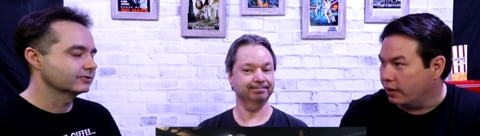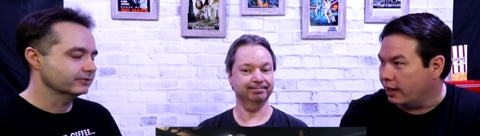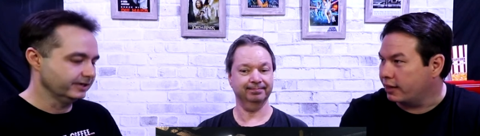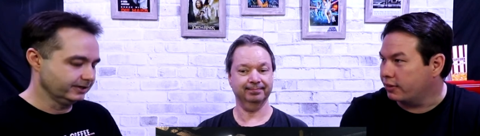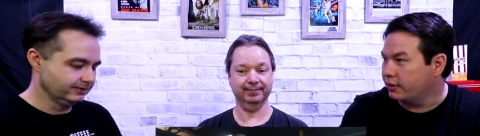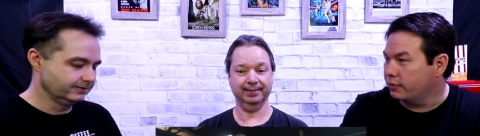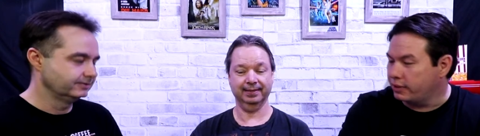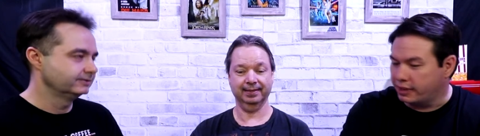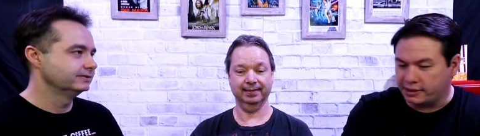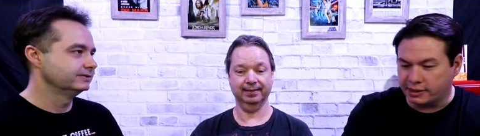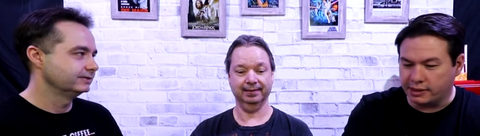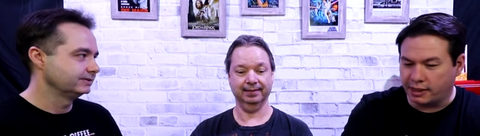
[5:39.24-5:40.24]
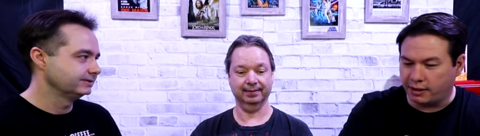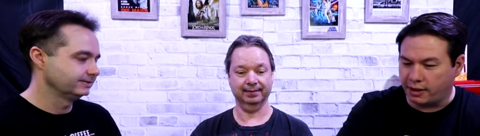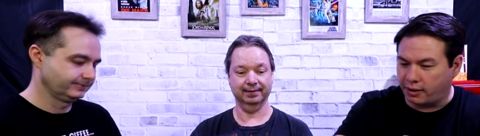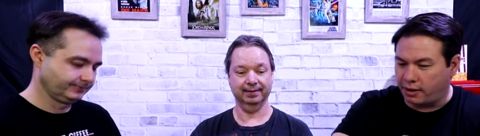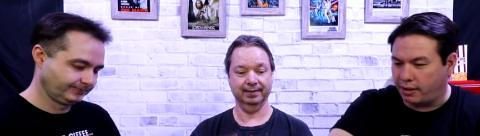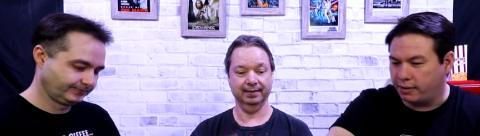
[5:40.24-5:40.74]
Speaker 1: Like, right. th this is a,
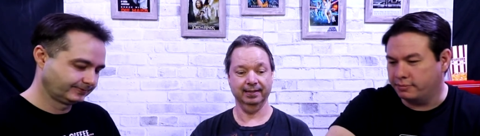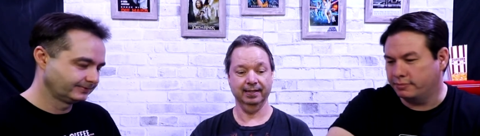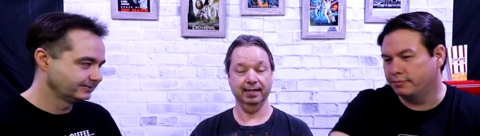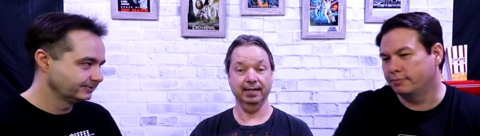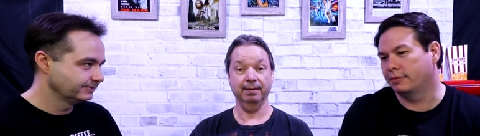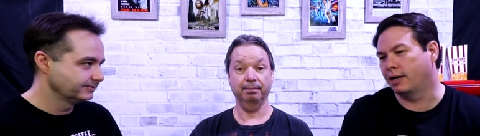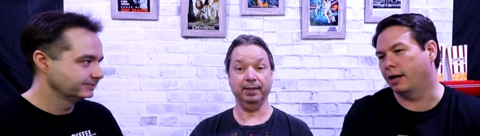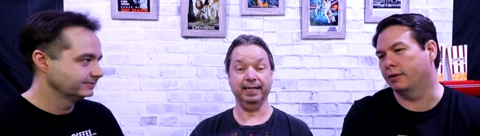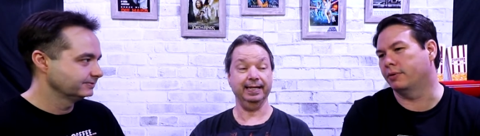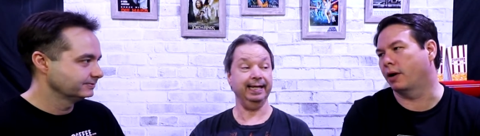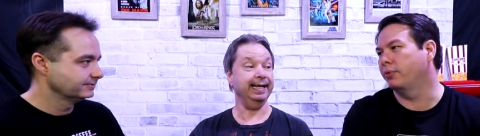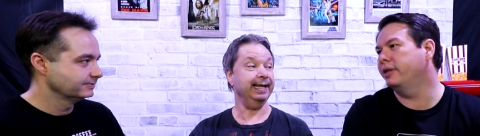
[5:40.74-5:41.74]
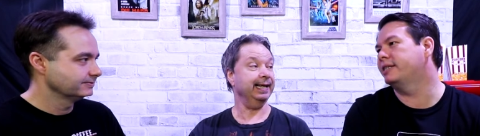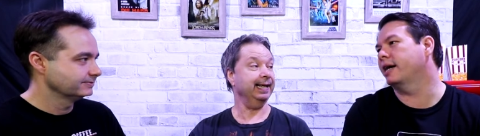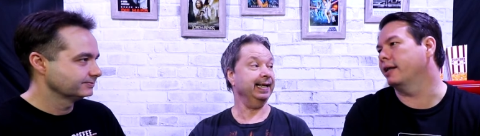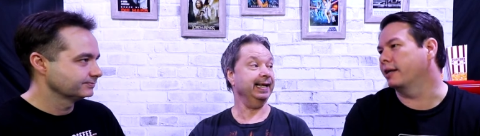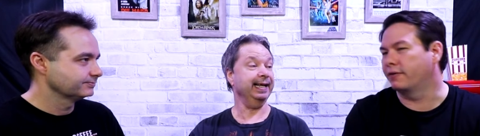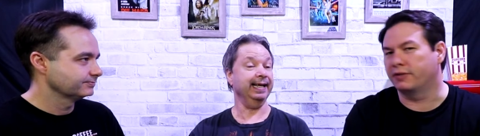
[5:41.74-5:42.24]
a, a but a, it, a
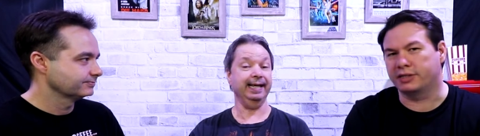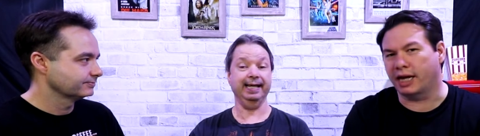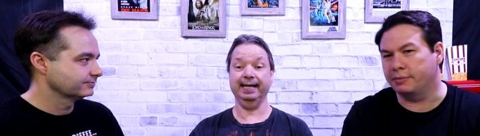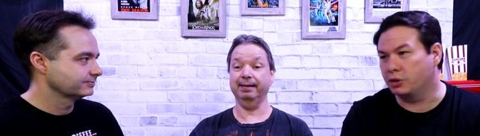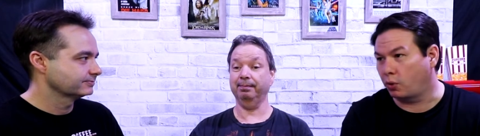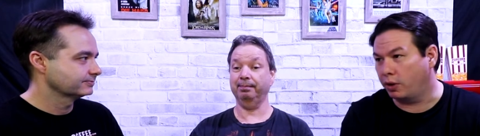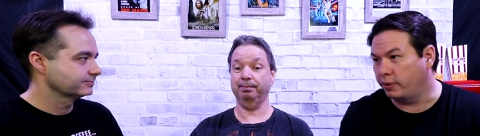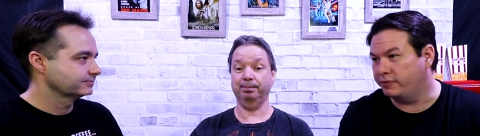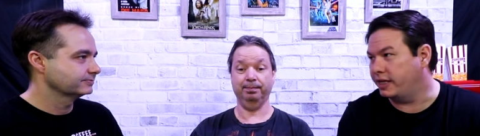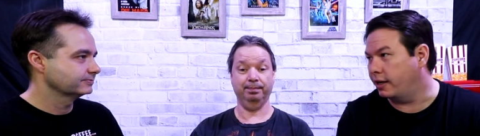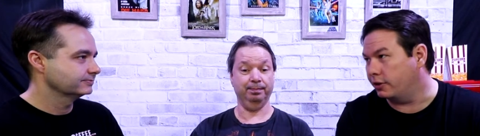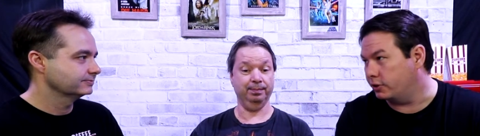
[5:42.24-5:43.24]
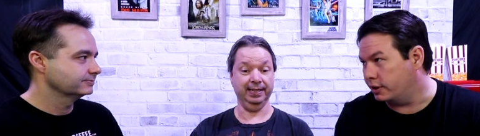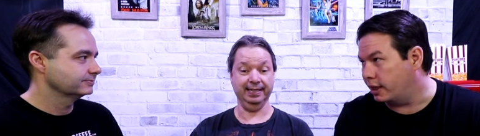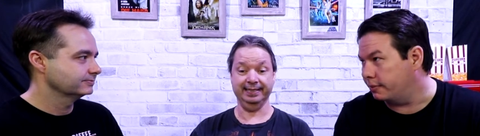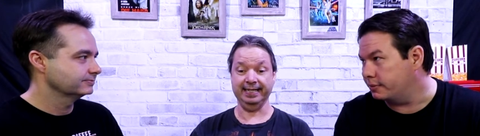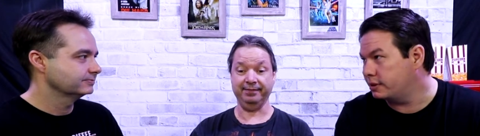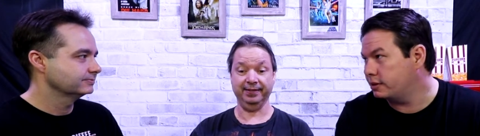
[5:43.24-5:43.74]
retelling it, of the same story we've seen a hundred. But times. it
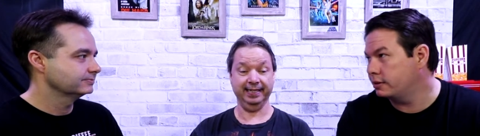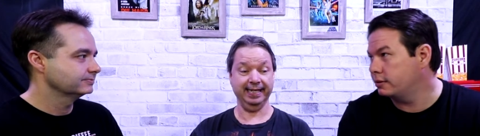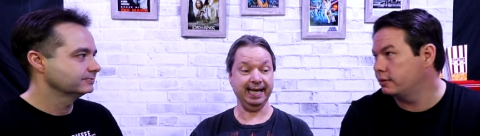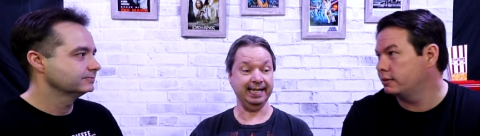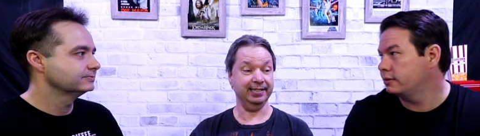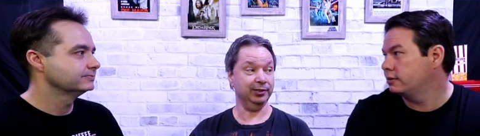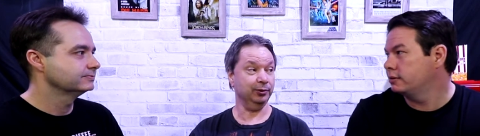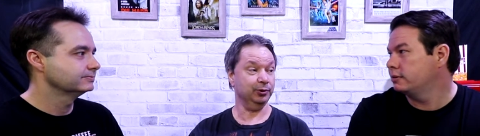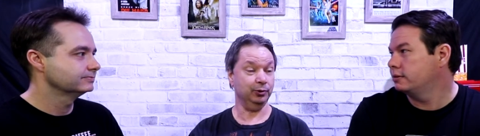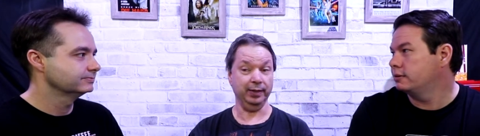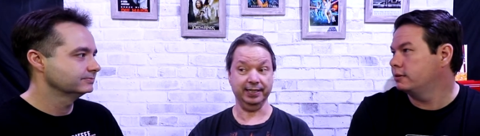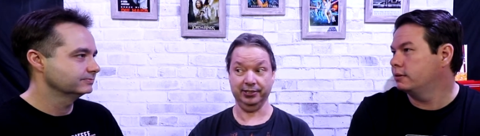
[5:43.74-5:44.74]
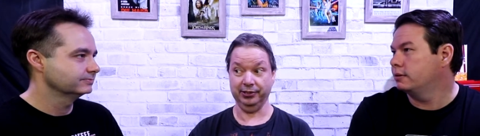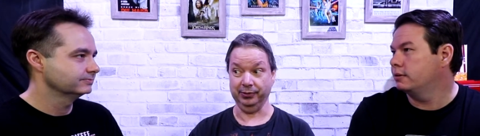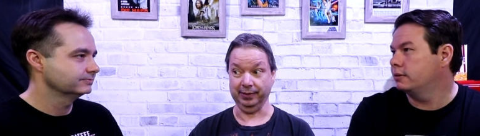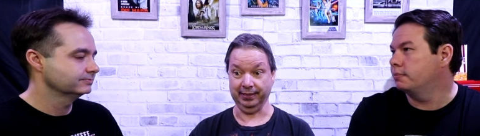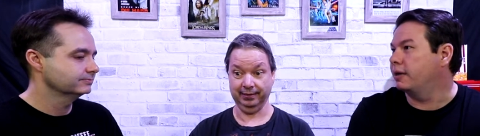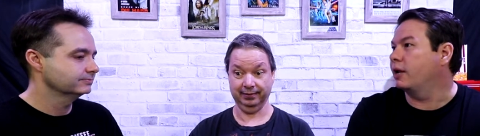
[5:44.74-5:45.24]
definitely had its own twist to
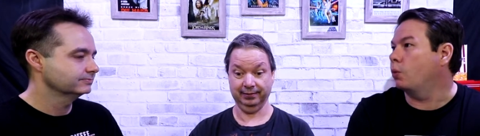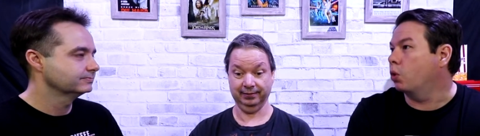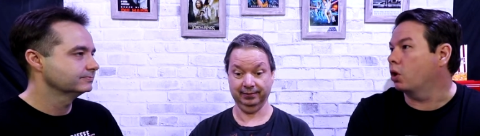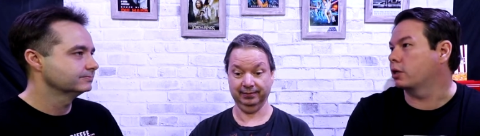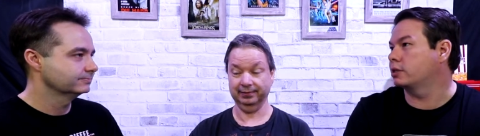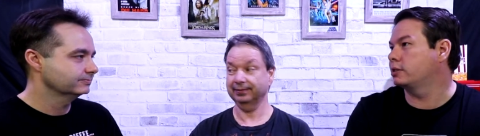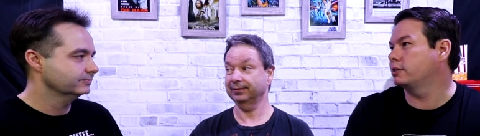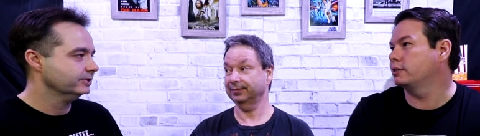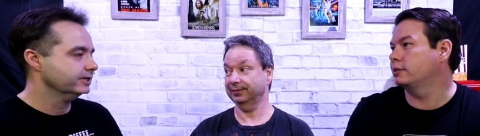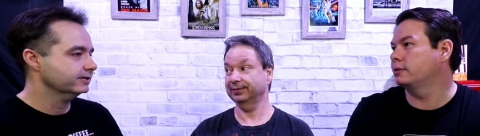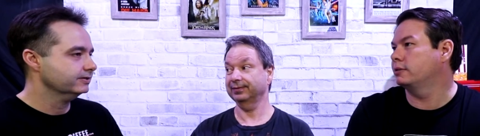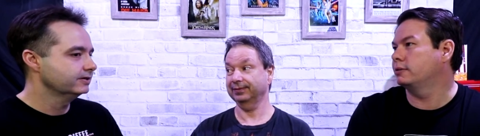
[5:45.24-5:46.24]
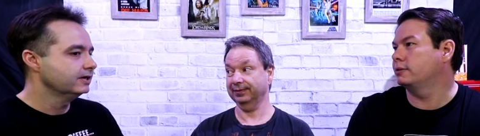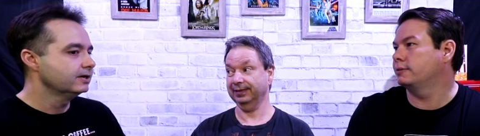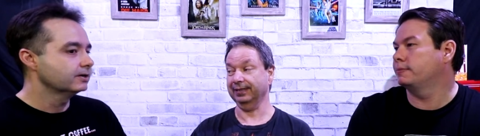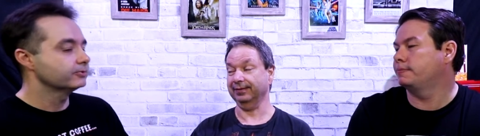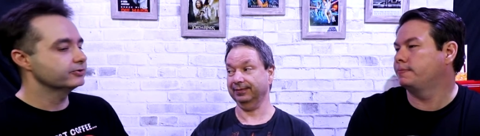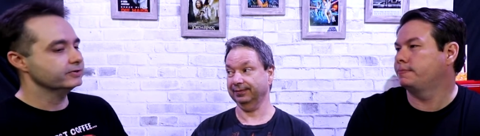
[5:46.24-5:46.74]
it.
Speaker 2: But it works. Yeah.
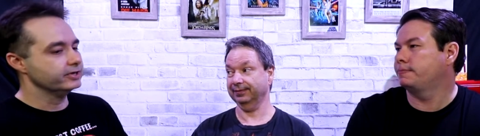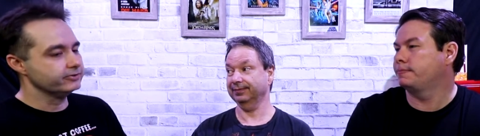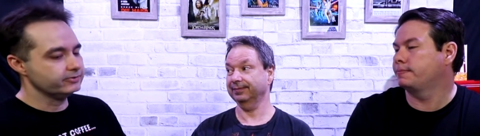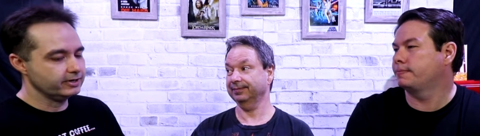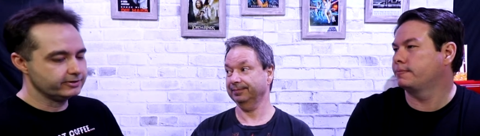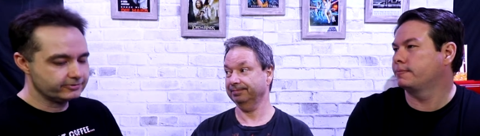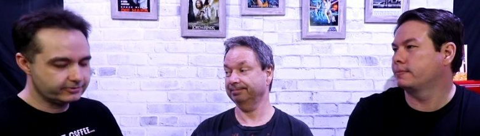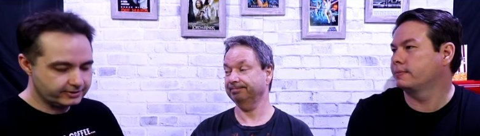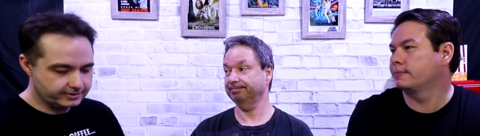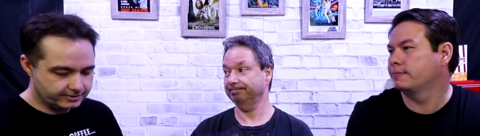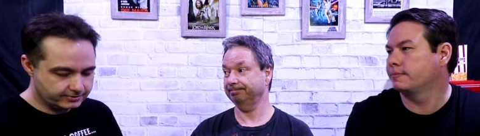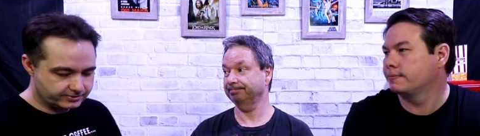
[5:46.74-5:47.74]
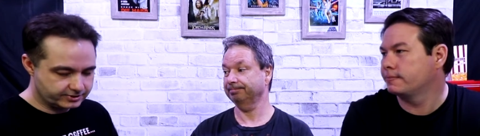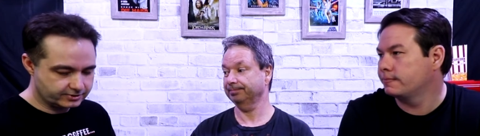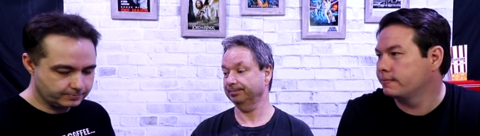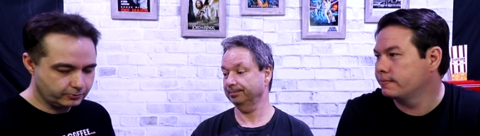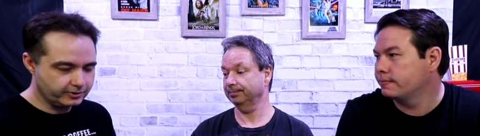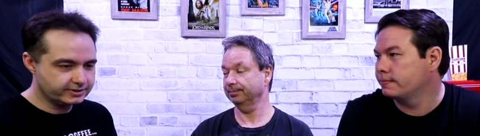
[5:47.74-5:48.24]
Yeah. another another thing that I was
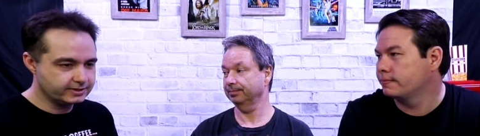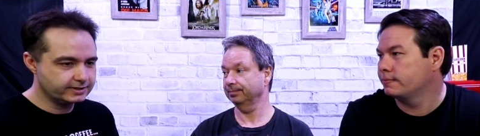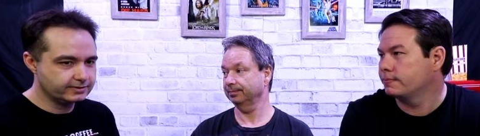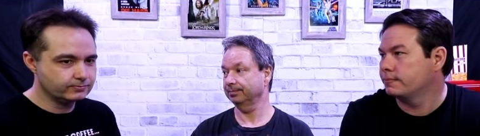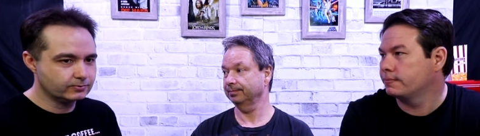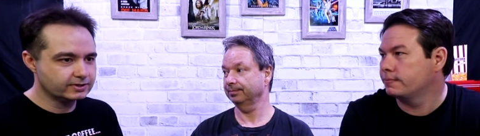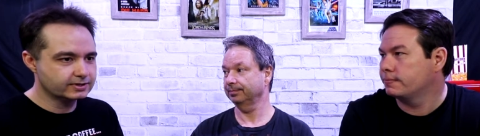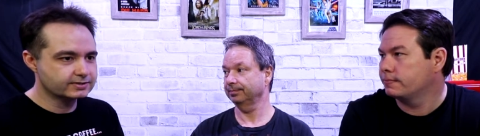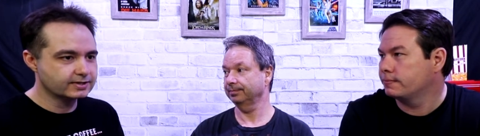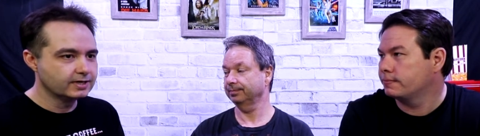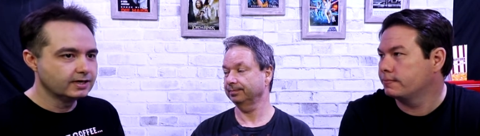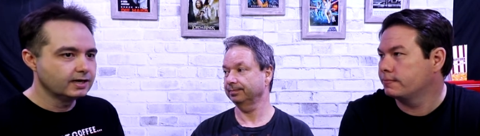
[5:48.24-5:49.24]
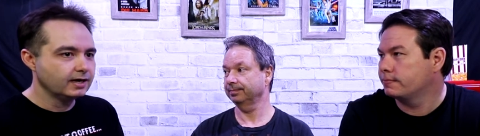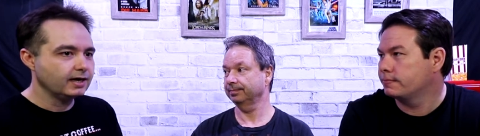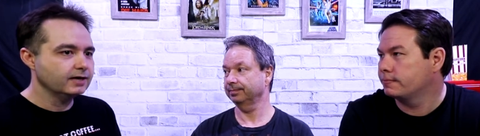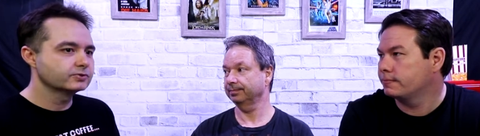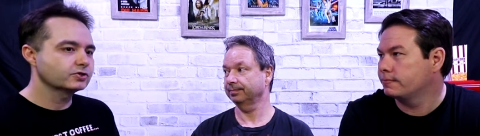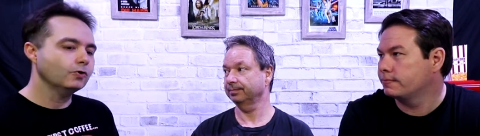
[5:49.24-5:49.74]
disappointed in was, I
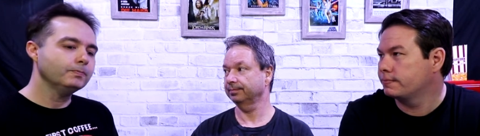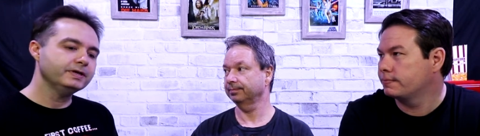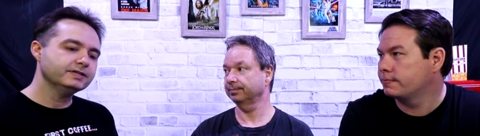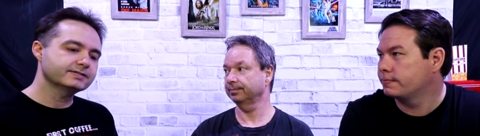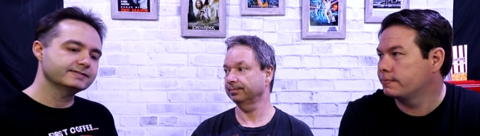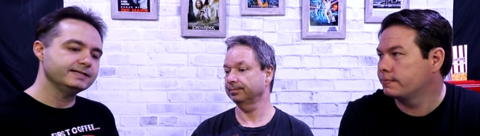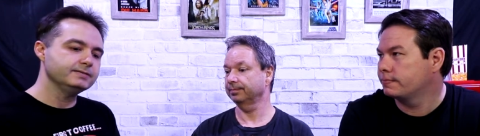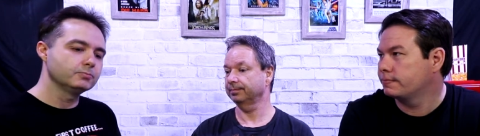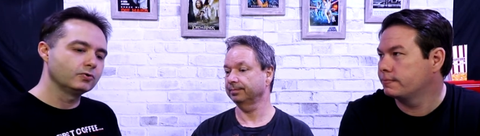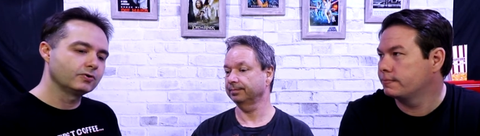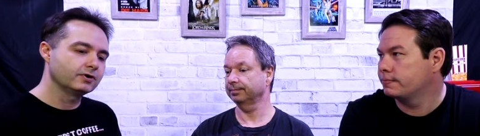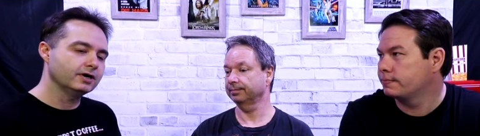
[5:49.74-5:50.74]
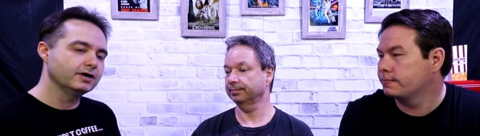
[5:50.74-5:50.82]
was hoping to see more